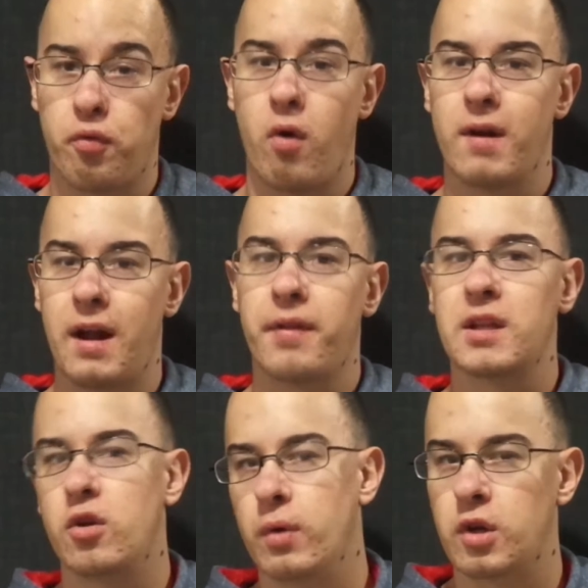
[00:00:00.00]
throat, and I think
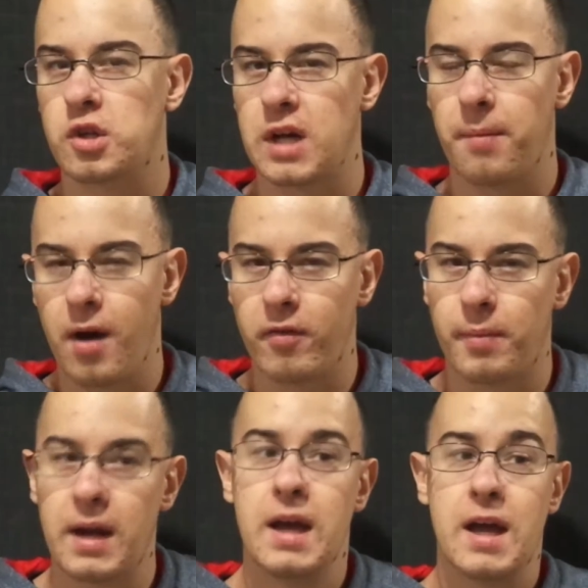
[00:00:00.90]
they do a good job of it.
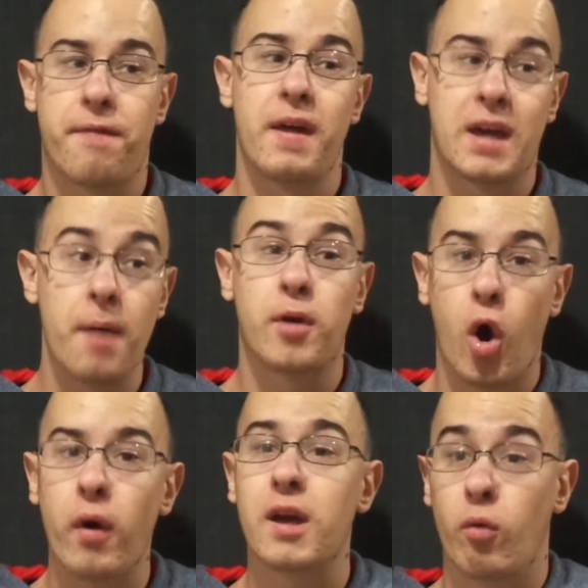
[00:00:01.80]
But if they kept
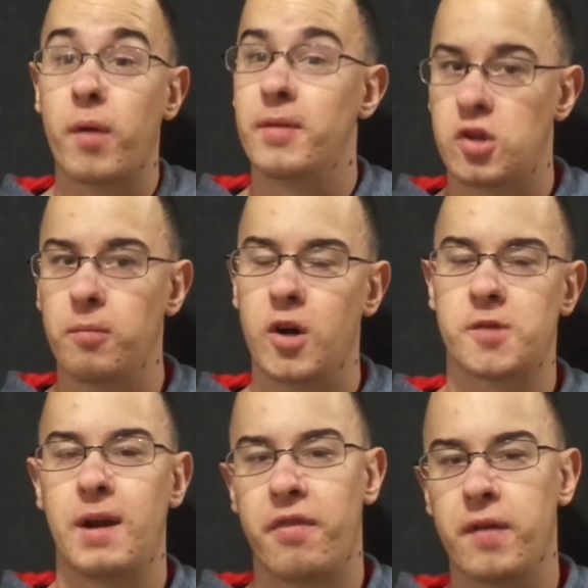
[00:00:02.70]
going, it would have been too much.
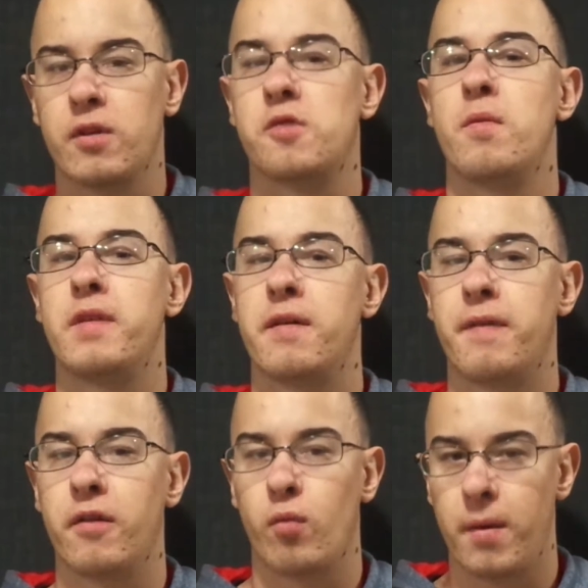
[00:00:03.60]
But I think for this movie, they
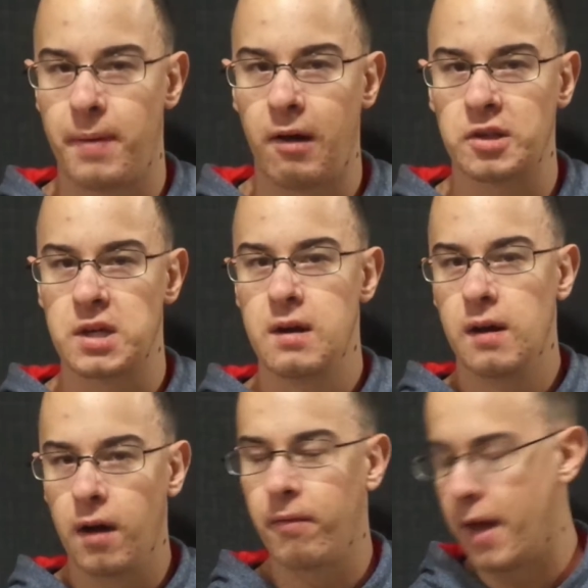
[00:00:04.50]
found the right balance
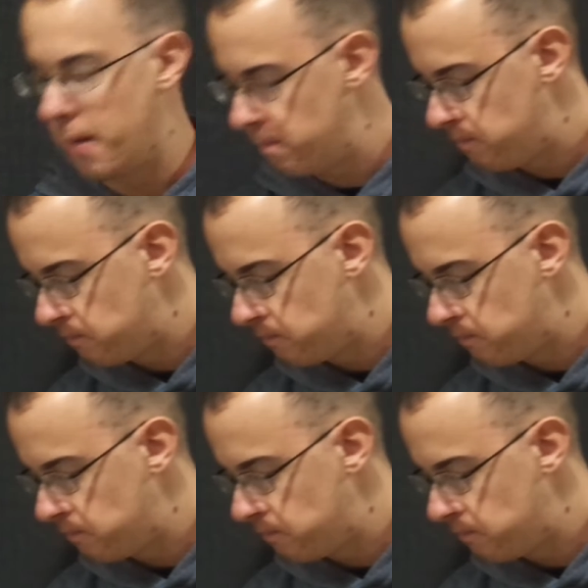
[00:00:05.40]
of that.